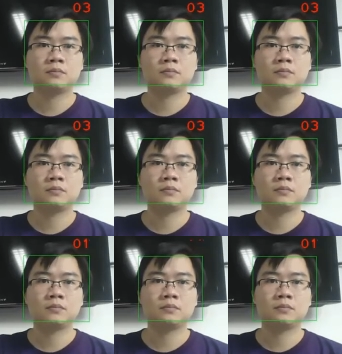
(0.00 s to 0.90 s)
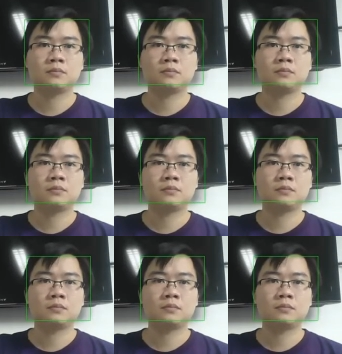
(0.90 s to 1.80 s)

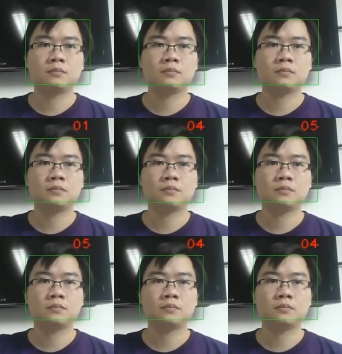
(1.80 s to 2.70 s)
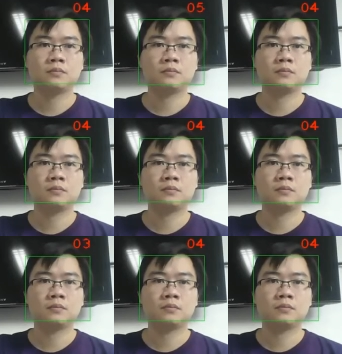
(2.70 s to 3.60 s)

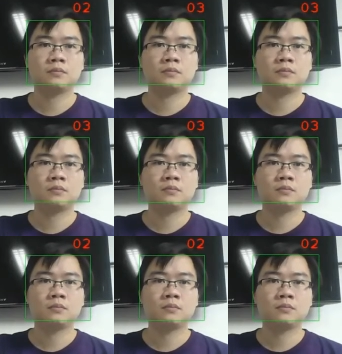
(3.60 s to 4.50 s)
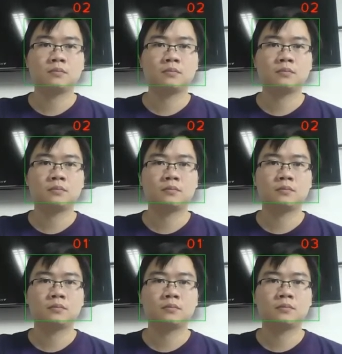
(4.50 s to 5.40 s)

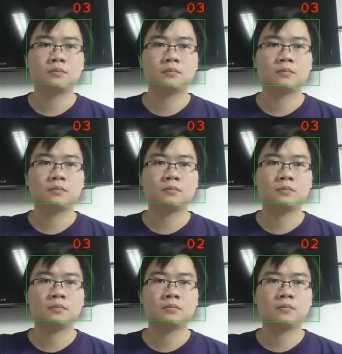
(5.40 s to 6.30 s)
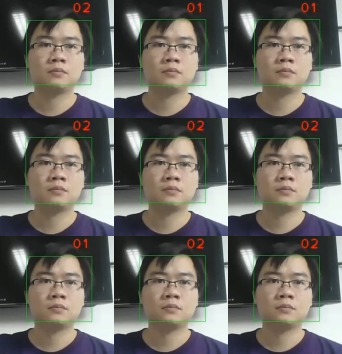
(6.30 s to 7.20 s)

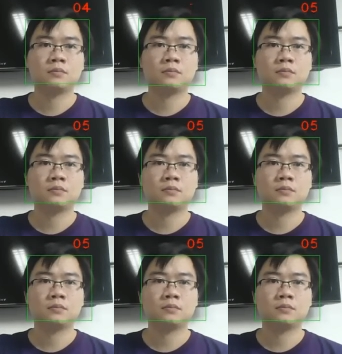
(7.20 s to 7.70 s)
Nothing is said.